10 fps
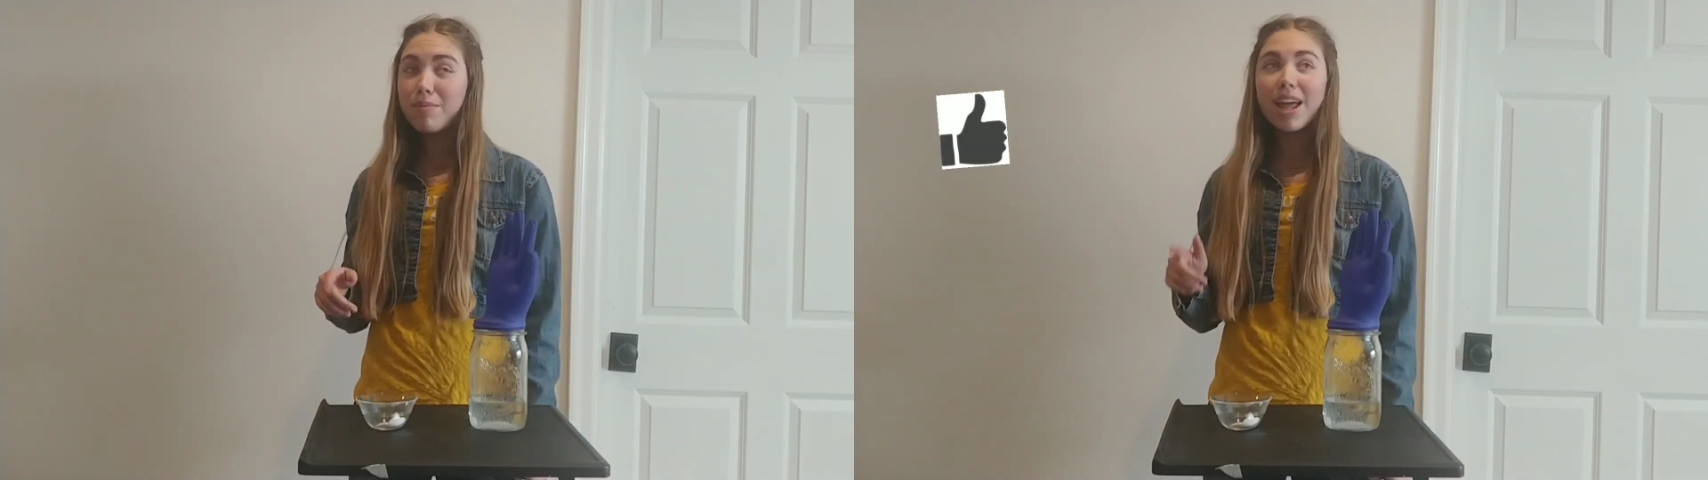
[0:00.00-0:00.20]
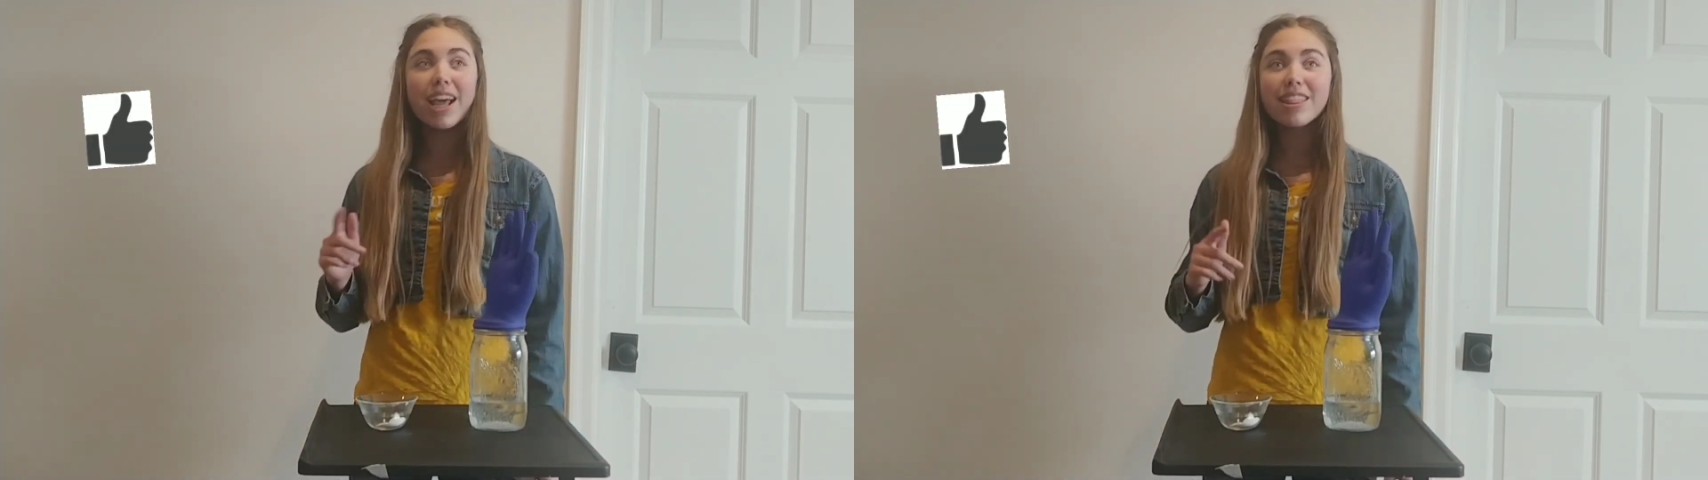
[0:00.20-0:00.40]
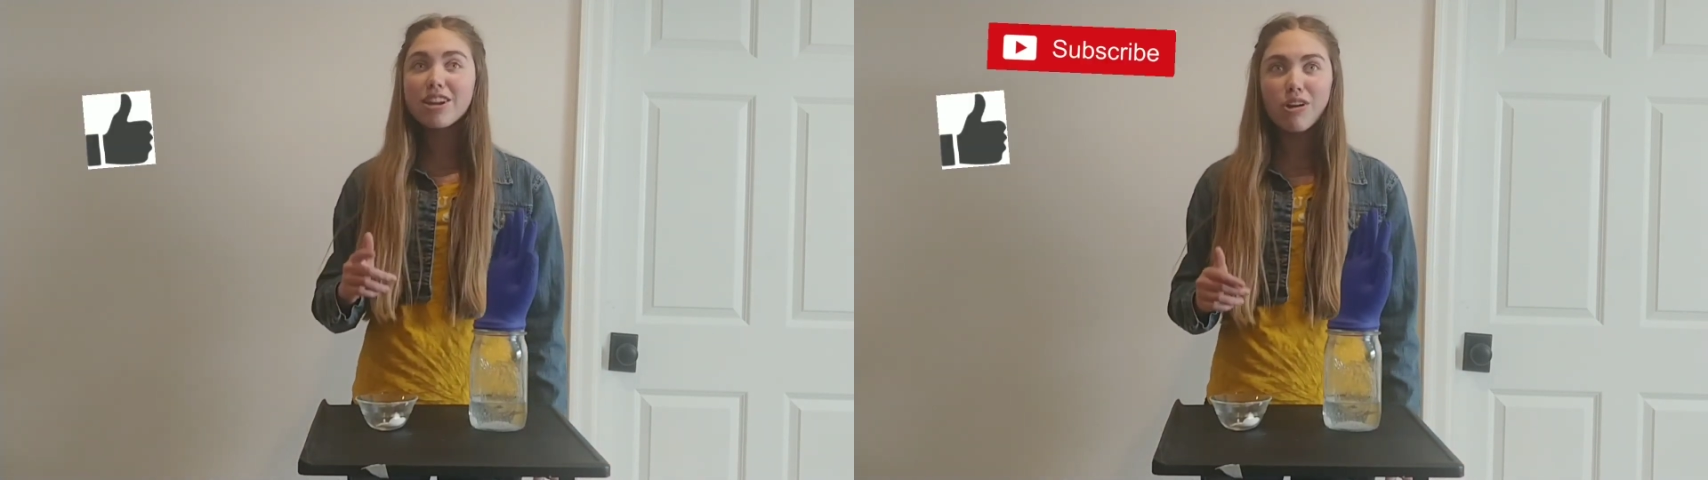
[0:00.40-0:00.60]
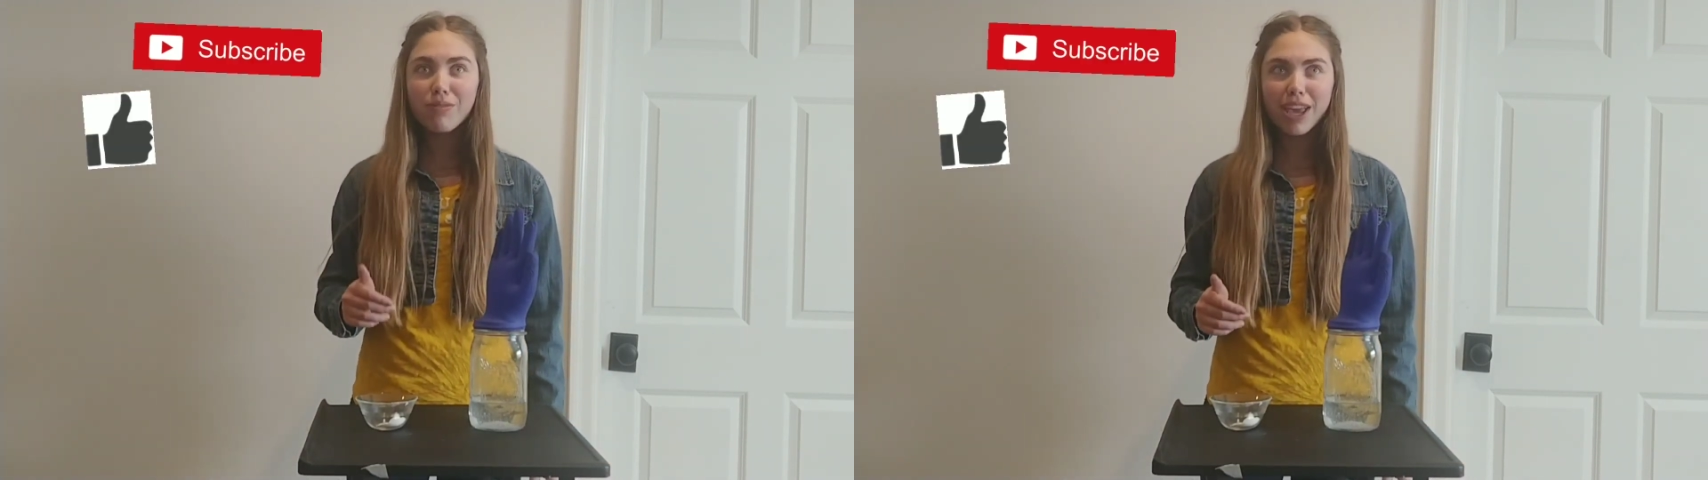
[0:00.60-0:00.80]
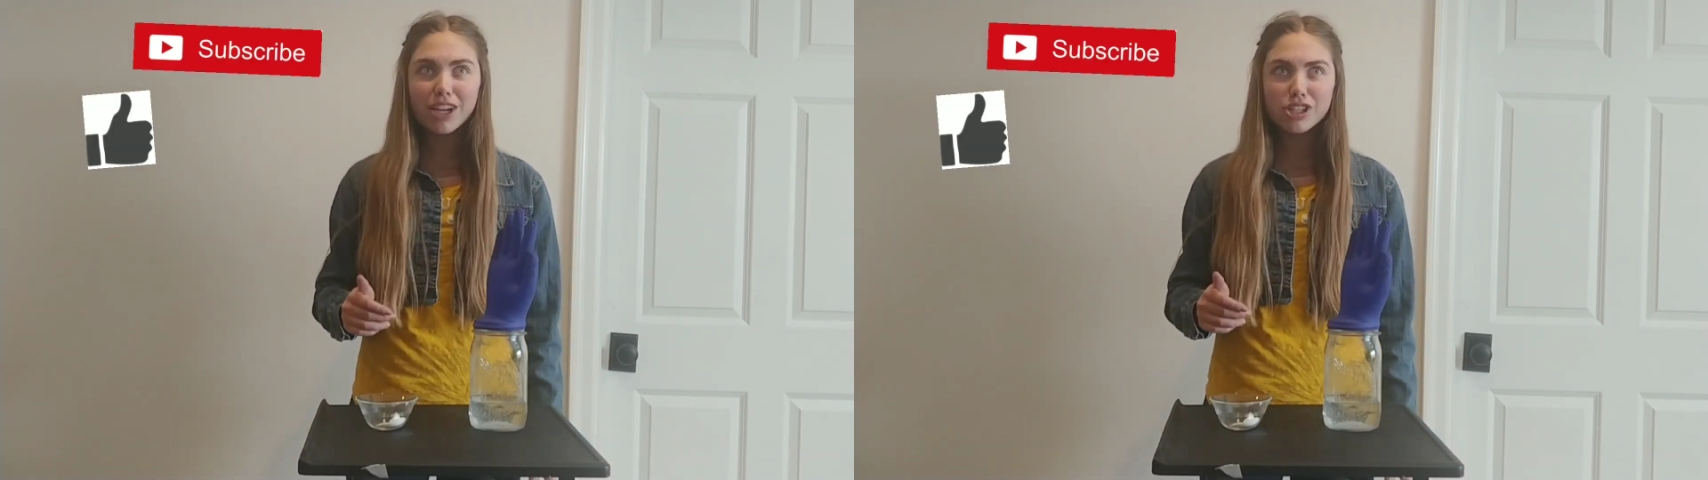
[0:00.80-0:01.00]
and hit the
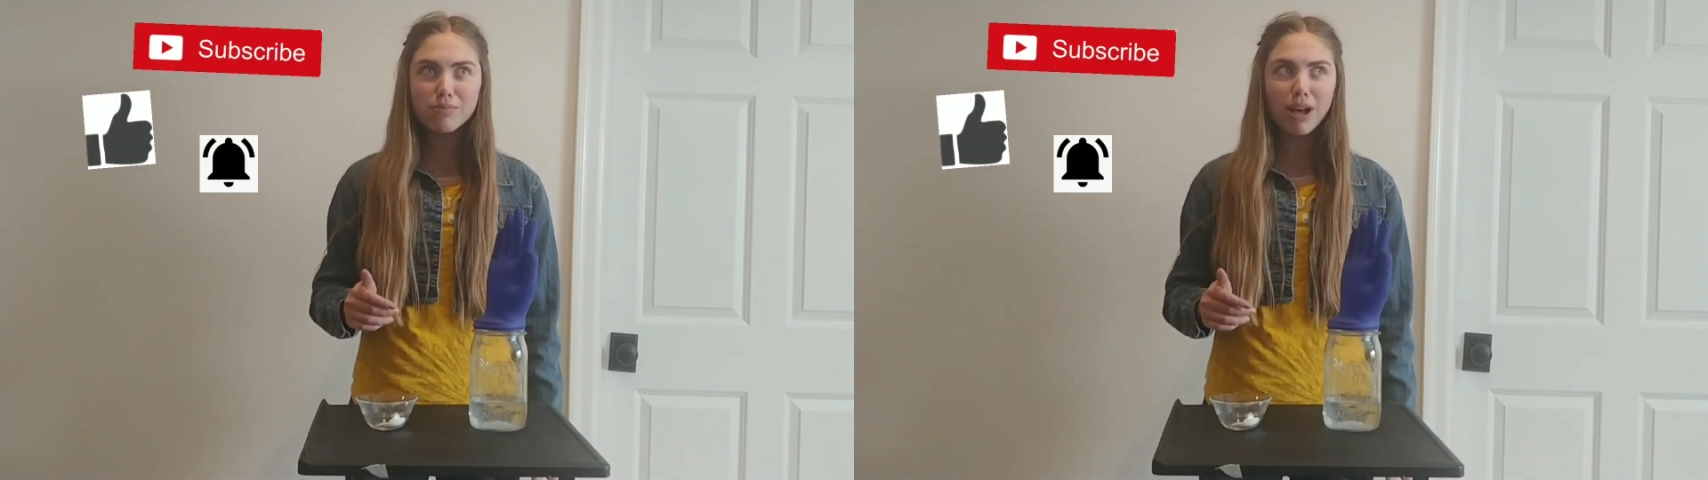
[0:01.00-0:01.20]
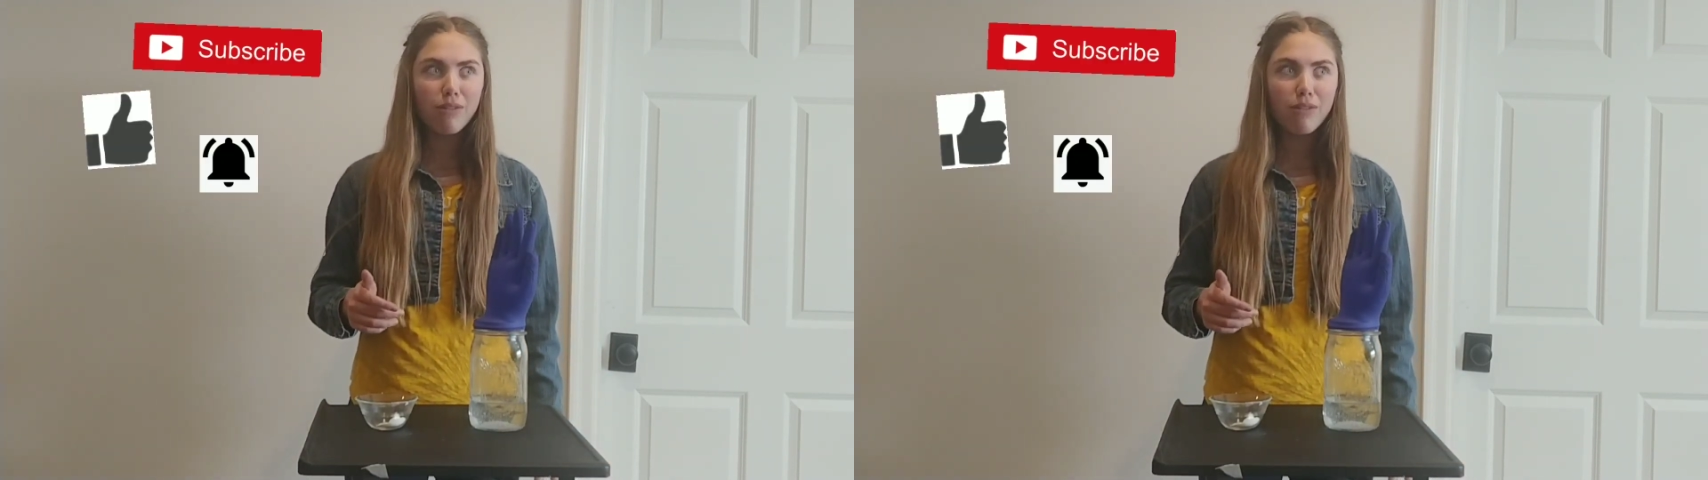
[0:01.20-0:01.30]
notification bell